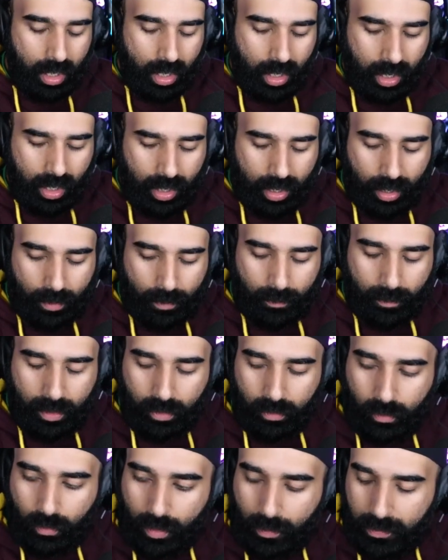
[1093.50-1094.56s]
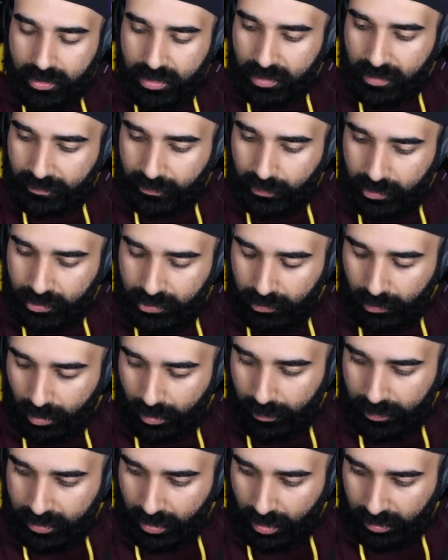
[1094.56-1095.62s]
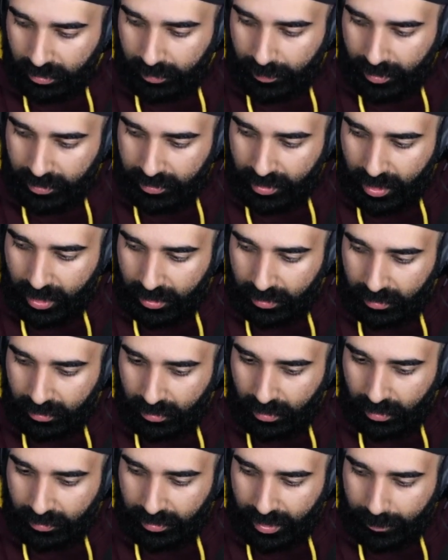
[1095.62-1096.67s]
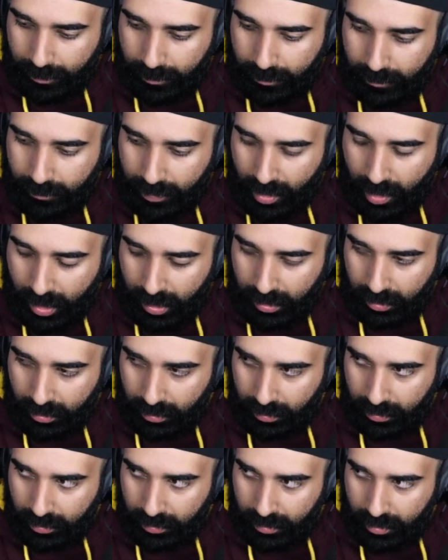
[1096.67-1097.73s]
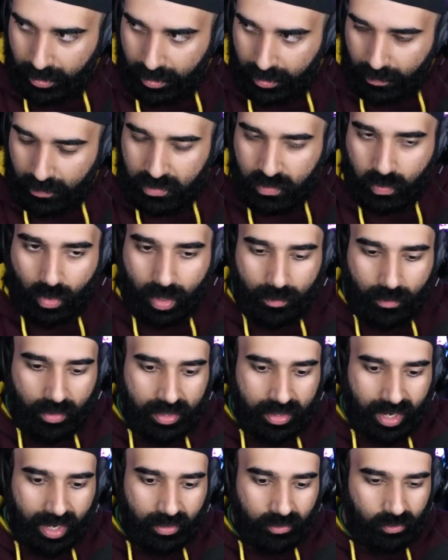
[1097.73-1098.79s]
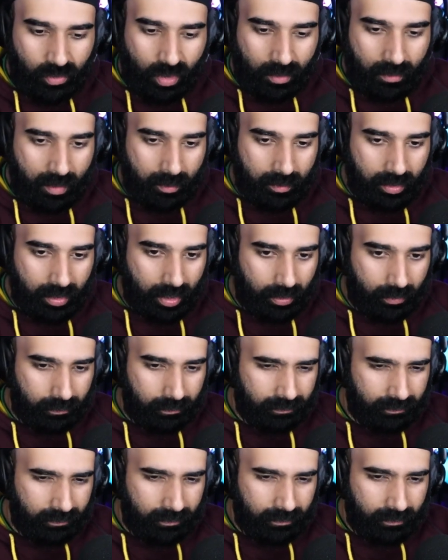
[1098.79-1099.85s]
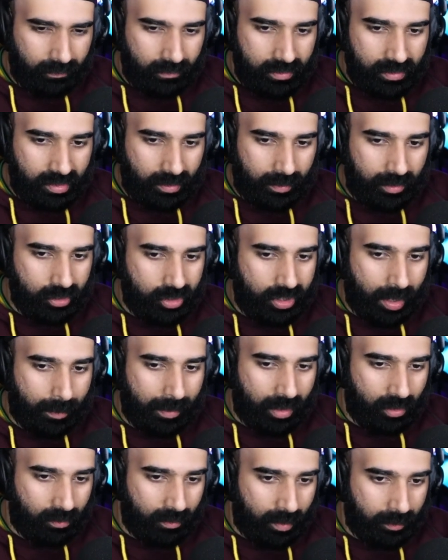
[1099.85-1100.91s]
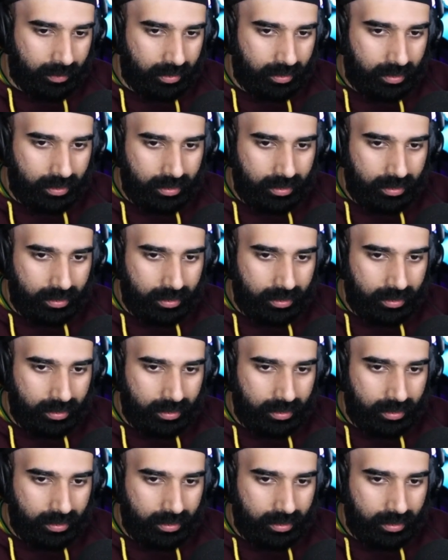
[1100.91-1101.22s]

What was the first story we talked about that on that pod? There was one more that I do not remember now. Someone in chat might remember.